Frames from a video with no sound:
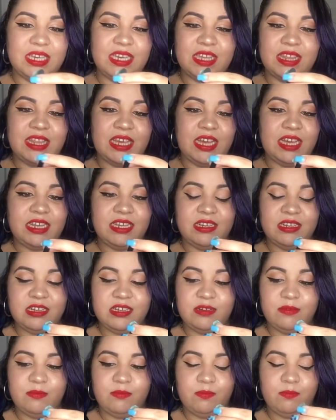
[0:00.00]
like that
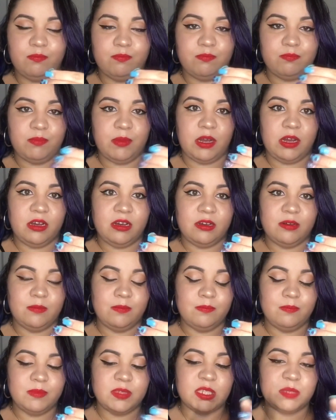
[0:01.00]
uh,
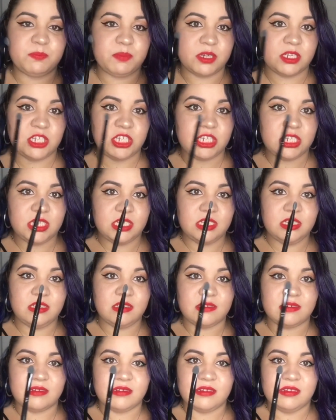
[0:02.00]
um,
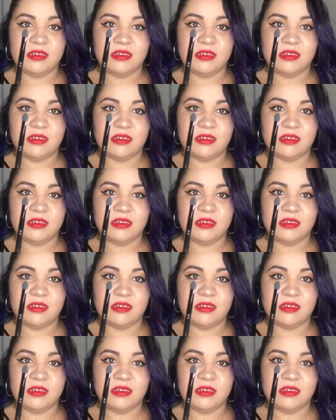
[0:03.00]
spongy